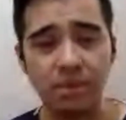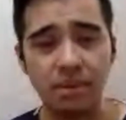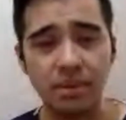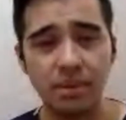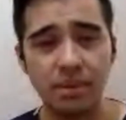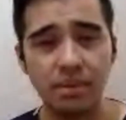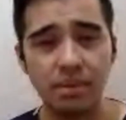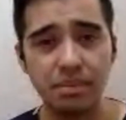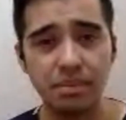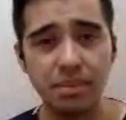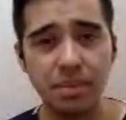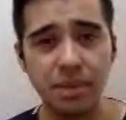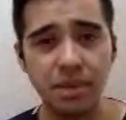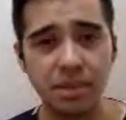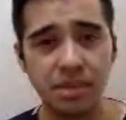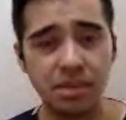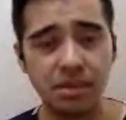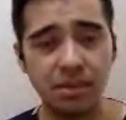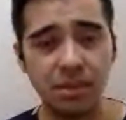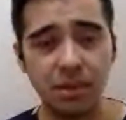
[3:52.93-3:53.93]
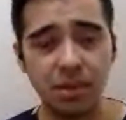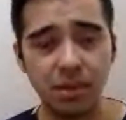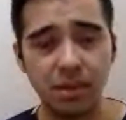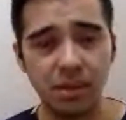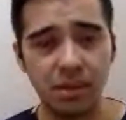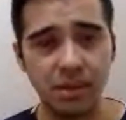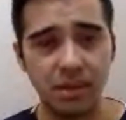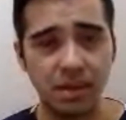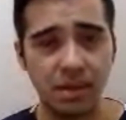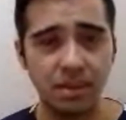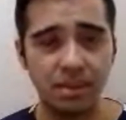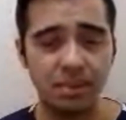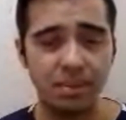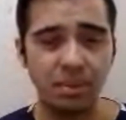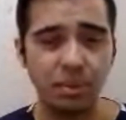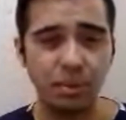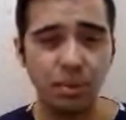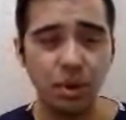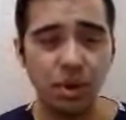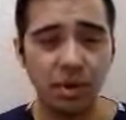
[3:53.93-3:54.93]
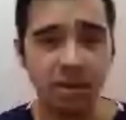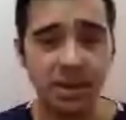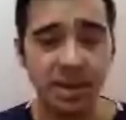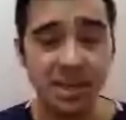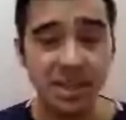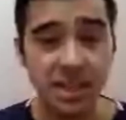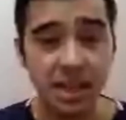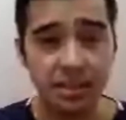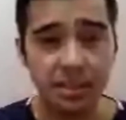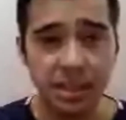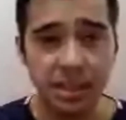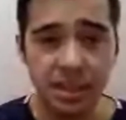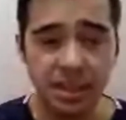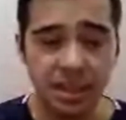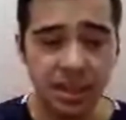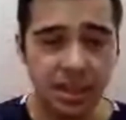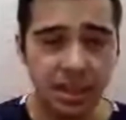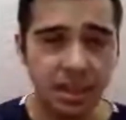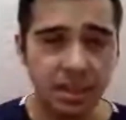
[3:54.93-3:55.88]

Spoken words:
because of all the wrong things I'm eating,